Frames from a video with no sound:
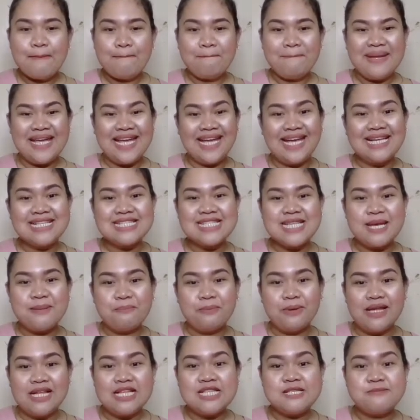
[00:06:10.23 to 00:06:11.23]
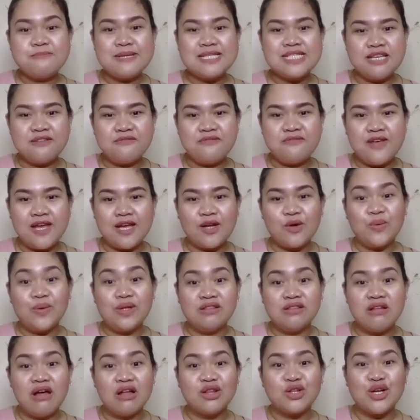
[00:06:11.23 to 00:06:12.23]
Being simple and specific will
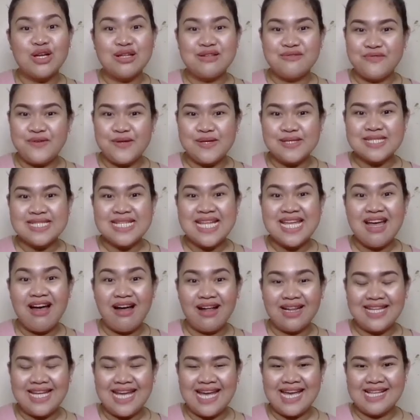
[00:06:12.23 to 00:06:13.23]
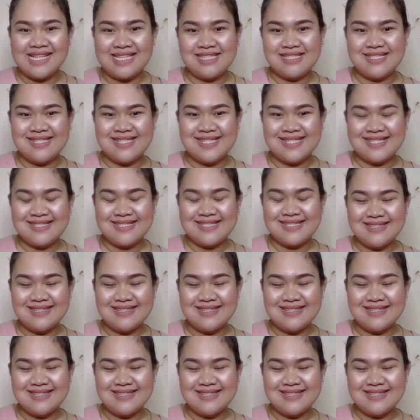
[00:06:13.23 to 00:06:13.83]
not confuse the audience.